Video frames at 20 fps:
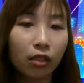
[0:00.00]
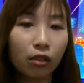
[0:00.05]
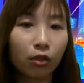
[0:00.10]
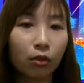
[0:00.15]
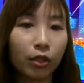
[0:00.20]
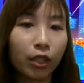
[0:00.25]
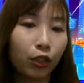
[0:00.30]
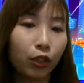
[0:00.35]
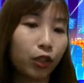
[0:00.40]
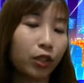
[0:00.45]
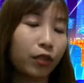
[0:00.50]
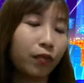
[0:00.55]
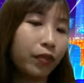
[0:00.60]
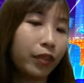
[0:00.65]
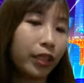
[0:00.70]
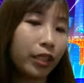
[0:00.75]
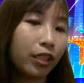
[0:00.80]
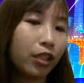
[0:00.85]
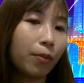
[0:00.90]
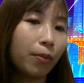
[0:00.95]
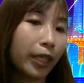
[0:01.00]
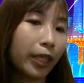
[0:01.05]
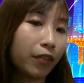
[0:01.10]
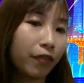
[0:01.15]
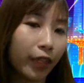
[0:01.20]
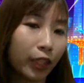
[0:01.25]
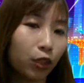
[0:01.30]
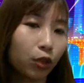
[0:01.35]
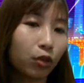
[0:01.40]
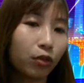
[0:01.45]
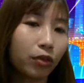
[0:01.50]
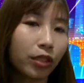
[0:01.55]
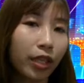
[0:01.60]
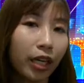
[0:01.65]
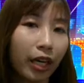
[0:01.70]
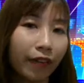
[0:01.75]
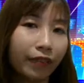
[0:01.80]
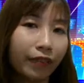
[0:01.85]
So each vehicle manufacturer